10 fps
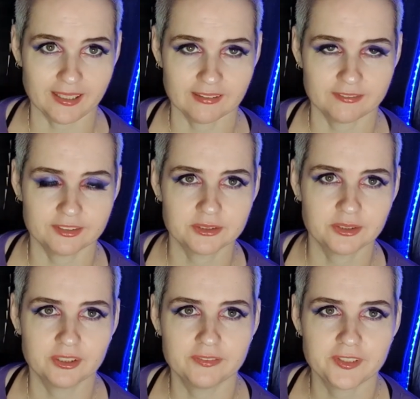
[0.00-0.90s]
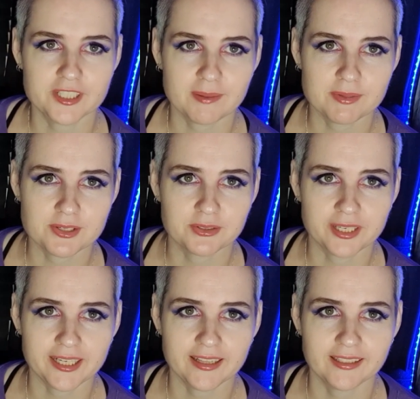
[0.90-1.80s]
I've recorded a few chapters
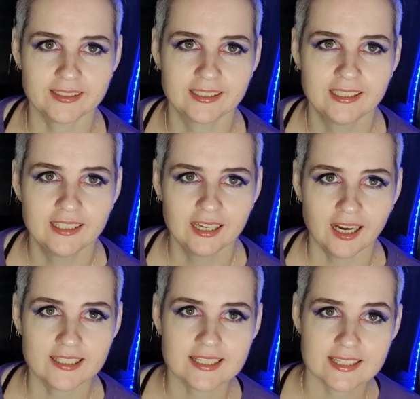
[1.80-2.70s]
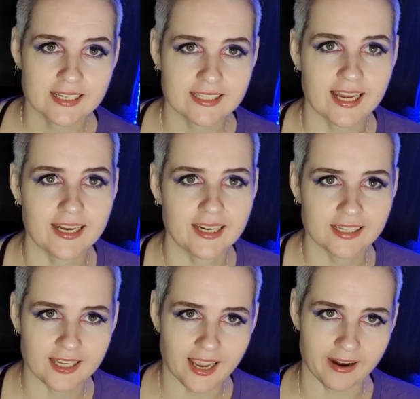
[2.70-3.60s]
already that I just need to edit
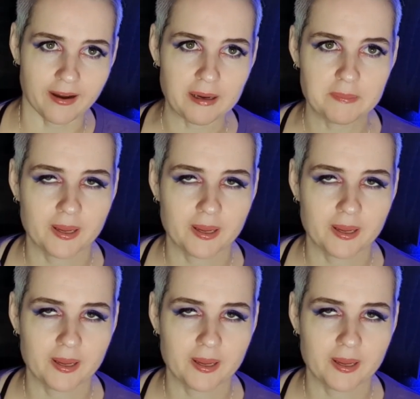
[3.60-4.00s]
and get up.